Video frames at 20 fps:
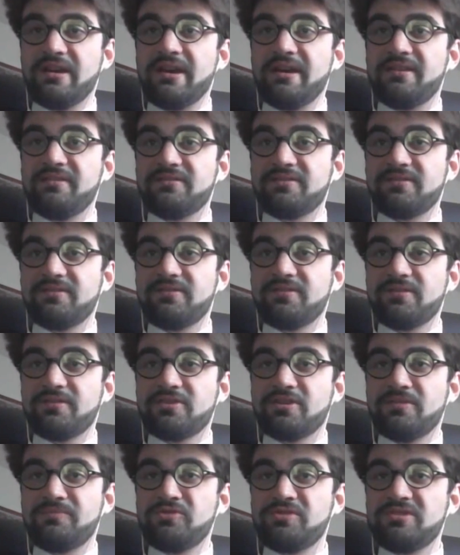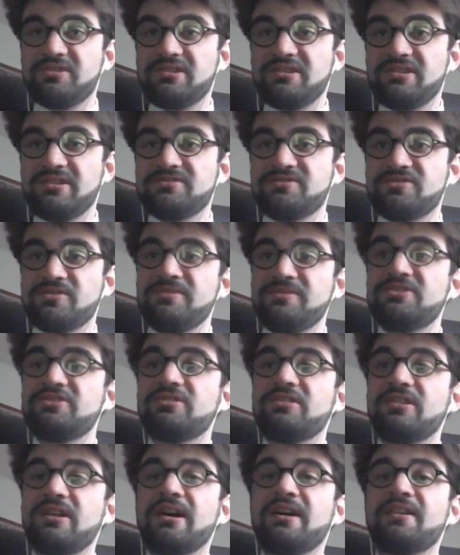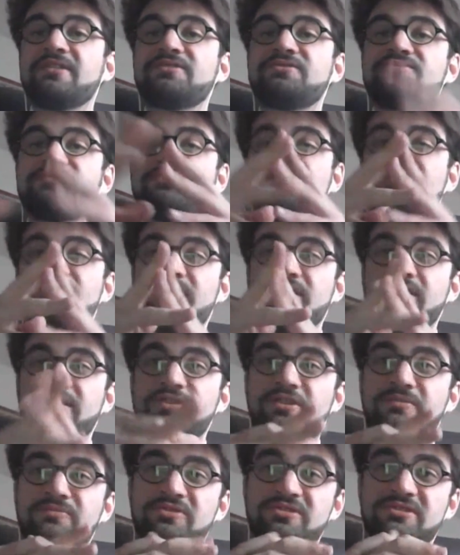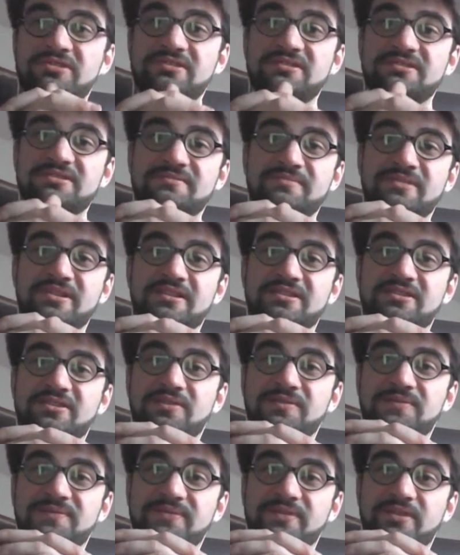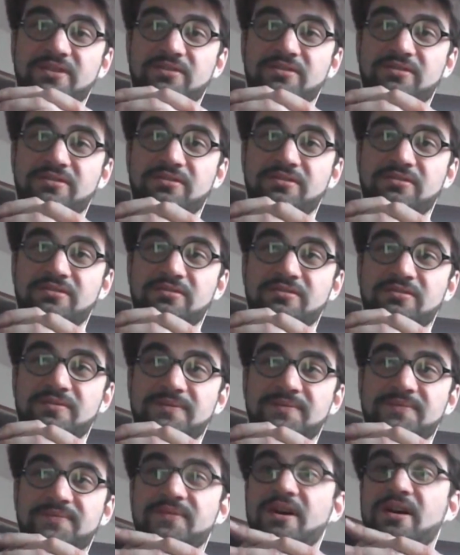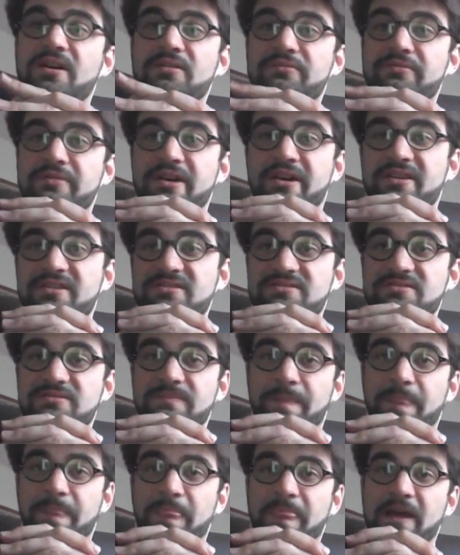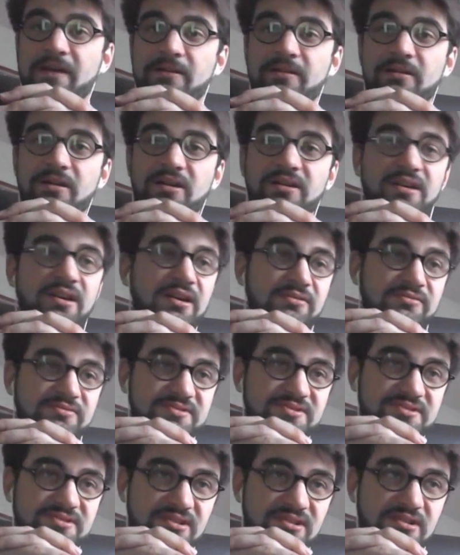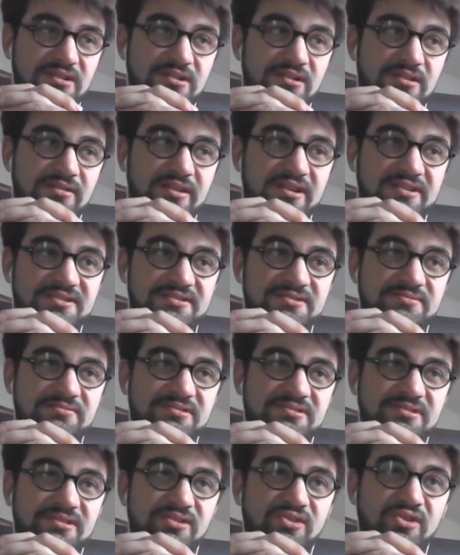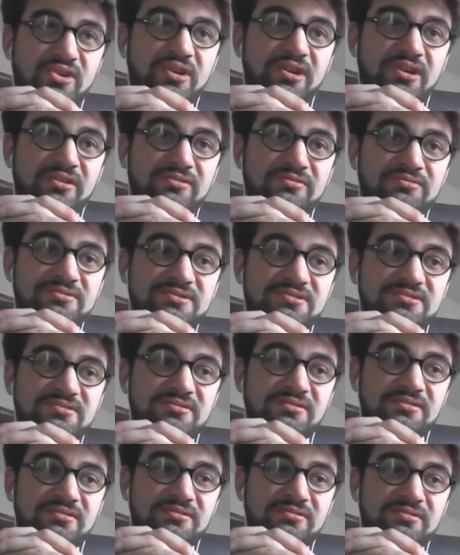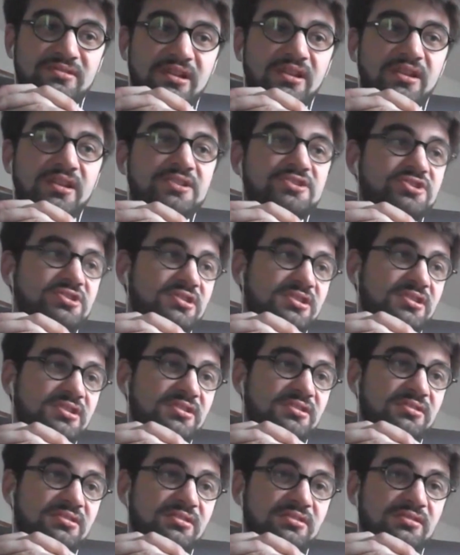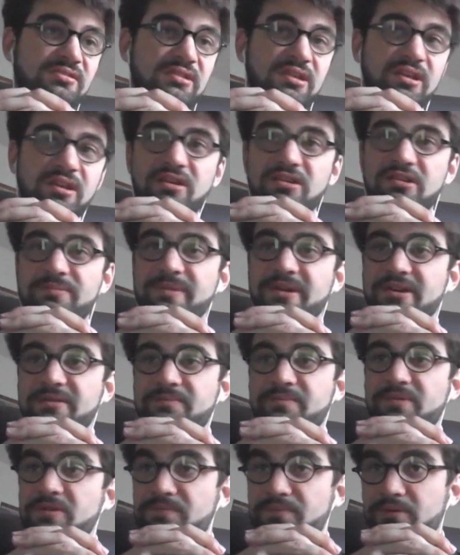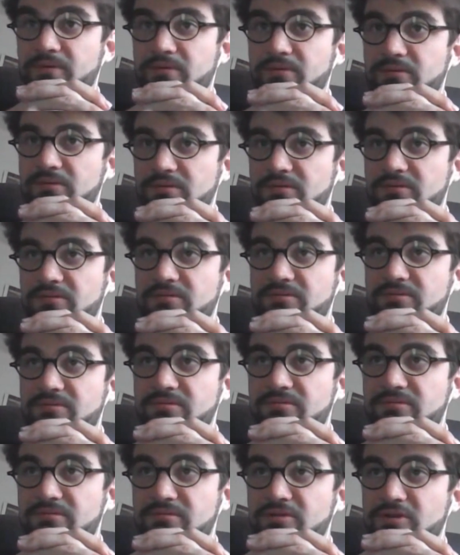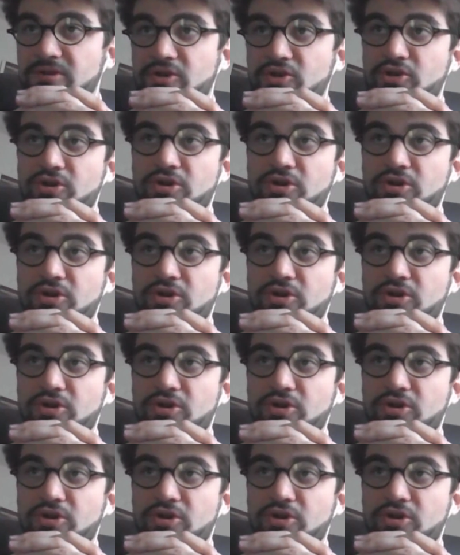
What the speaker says: and the community in the middle are 2 communities made of far-right accounts. That is to say, accounts allegedly held by people